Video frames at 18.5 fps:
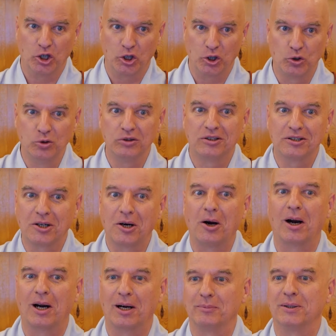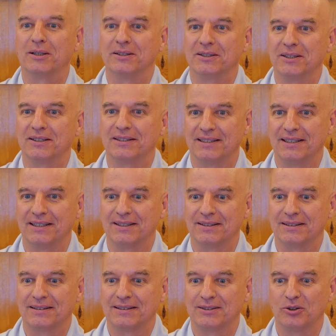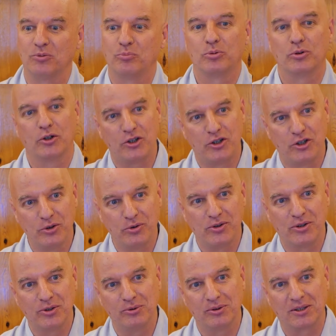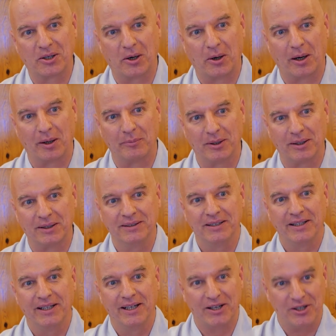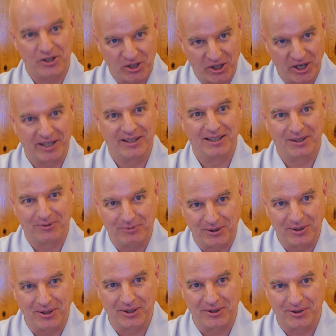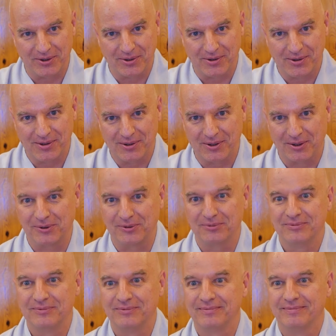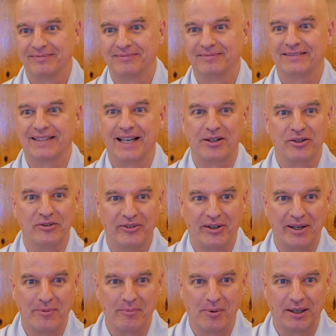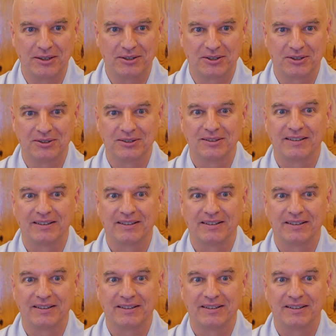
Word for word: Good karma exists. So produce good karma and share that with others. So thank you very much.